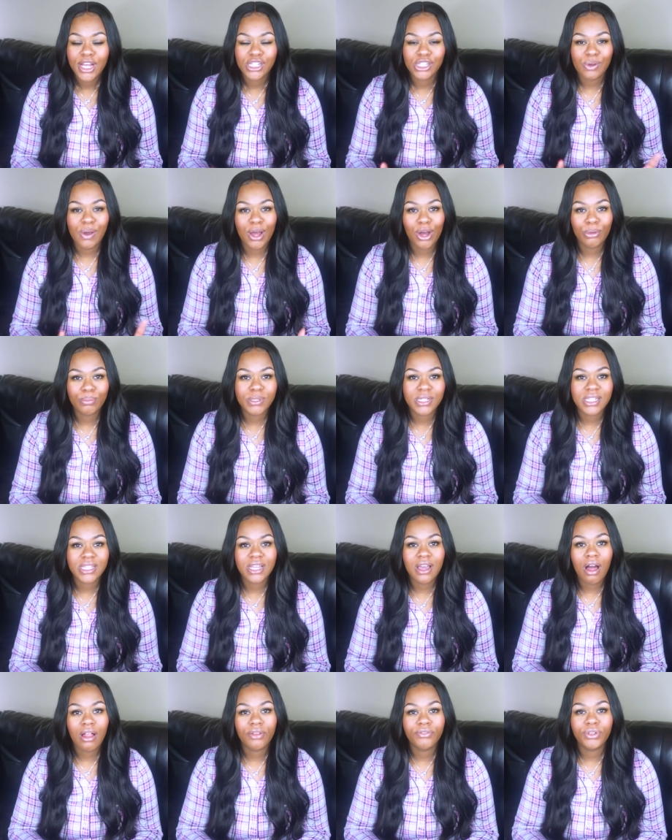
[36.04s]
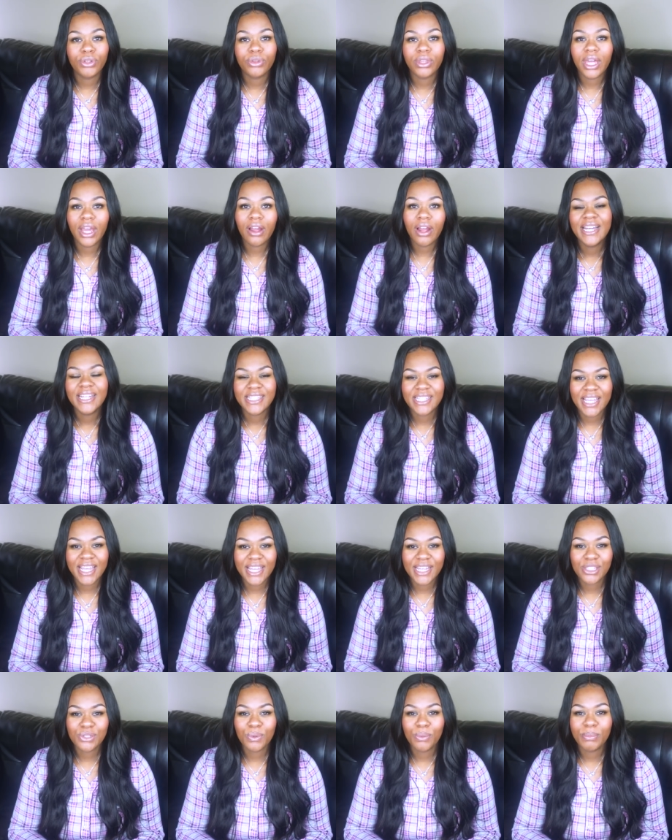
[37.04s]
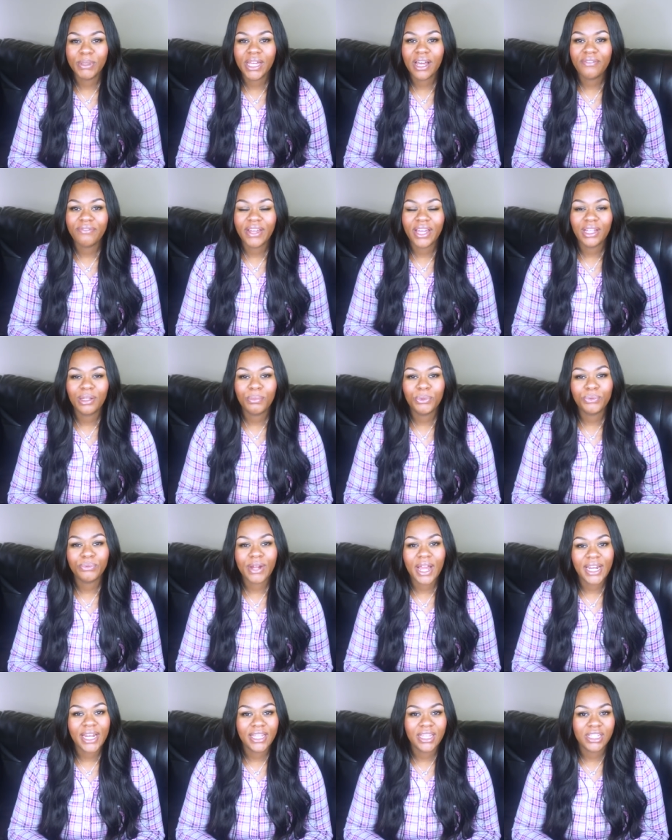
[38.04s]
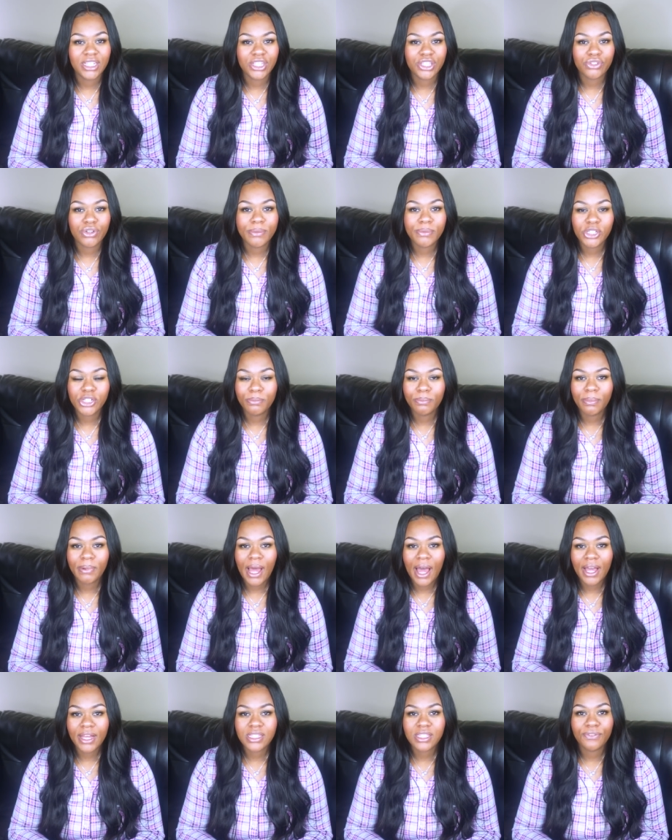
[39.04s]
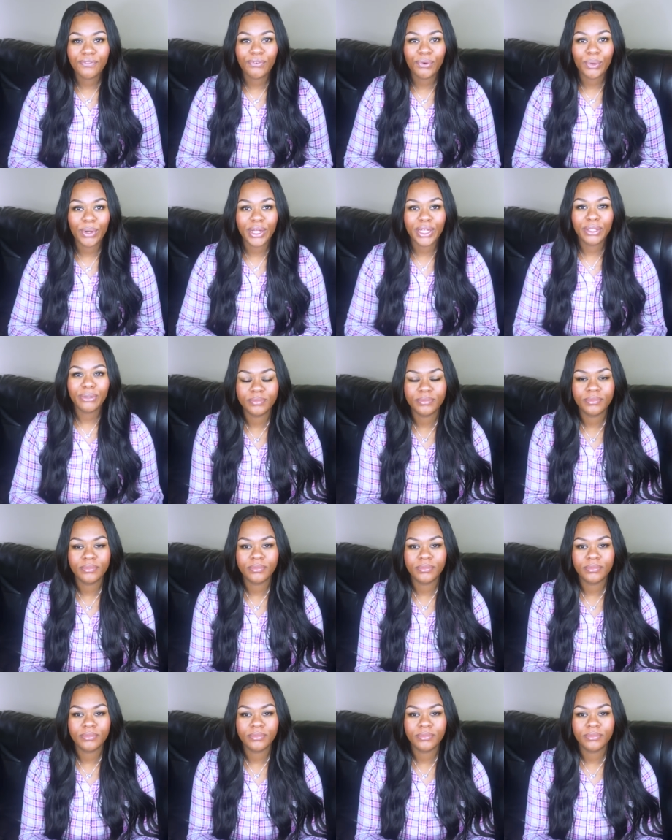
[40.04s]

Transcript: So I hope to see all of you there. Tickets will be available right in the description box for you.